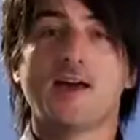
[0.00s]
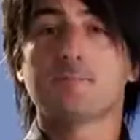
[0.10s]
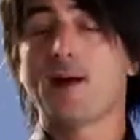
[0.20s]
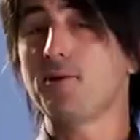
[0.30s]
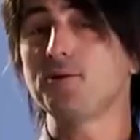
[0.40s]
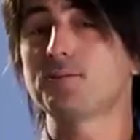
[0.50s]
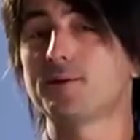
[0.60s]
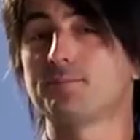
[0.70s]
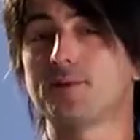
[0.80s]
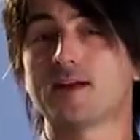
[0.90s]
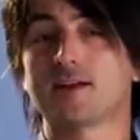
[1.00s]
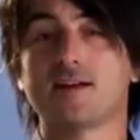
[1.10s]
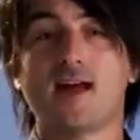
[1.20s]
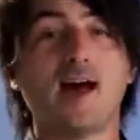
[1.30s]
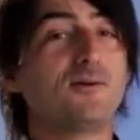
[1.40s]
Powered by Bing,
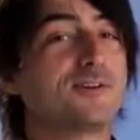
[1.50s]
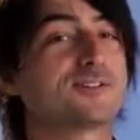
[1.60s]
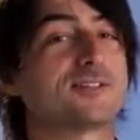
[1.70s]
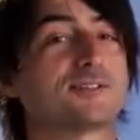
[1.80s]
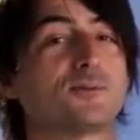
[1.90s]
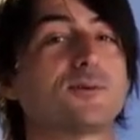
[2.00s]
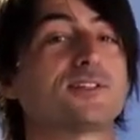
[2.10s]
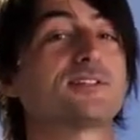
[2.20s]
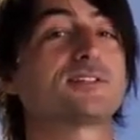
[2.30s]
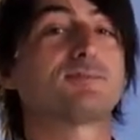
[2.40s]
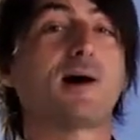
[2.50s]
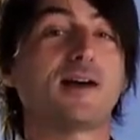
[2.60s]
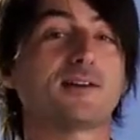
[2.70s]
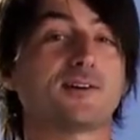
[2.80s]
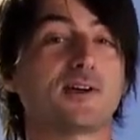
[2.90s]
our assistant was
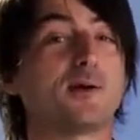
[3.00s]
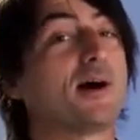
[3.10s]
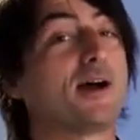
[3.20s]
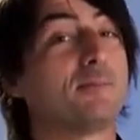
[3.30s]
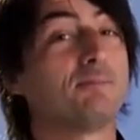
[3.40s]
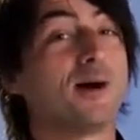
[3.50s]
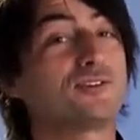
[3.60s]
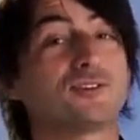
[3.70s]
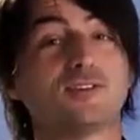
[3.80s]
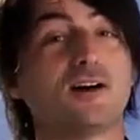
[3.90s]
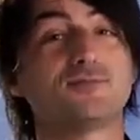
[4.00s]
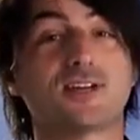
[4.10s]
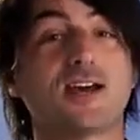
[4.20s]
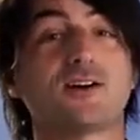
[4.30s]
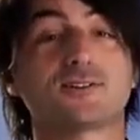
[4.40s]
inspired by a much-loved
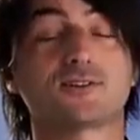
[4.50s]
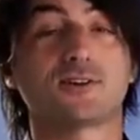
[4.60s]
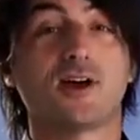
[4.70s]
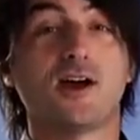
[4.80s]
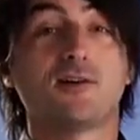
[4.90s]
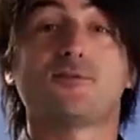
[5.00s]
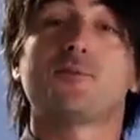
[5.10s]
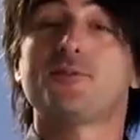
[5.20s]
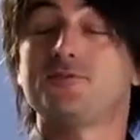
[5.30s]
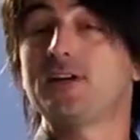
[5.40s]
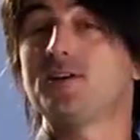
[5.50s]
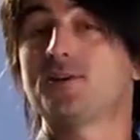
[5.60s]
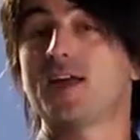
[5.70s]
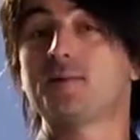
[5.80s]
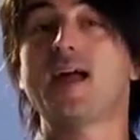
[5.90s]
character from the video
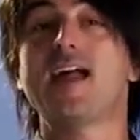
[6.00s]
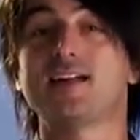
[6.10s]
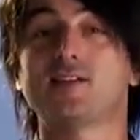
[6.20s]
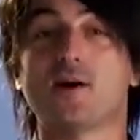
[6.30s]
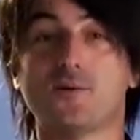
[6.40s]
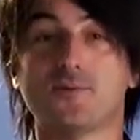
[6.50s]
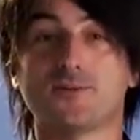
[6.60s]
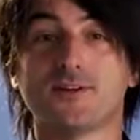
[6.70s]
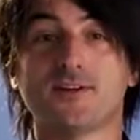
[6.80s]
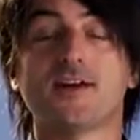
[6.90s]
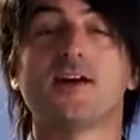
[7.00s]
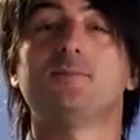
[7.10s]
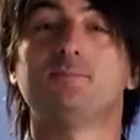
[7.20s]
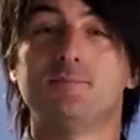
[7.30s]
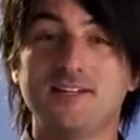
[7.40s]
game Halo.
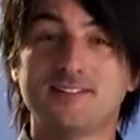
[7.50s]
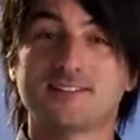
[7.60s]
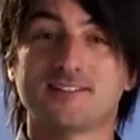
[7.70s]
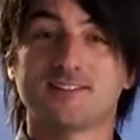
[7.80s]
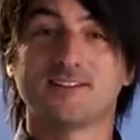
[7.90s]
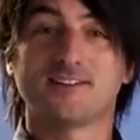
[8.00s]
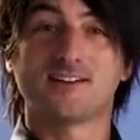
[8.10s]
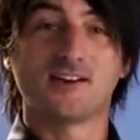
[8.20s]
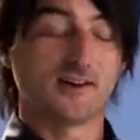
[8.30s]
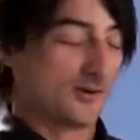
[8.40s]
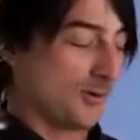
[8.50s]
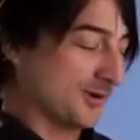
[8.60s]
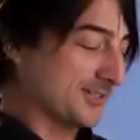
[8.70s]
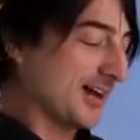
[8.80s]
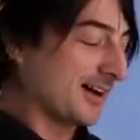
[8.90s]
Meet
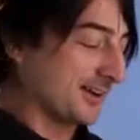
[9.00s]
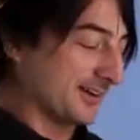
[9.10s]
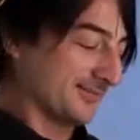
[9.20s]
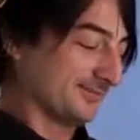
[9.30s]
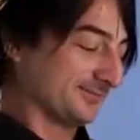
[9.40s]
Cortana.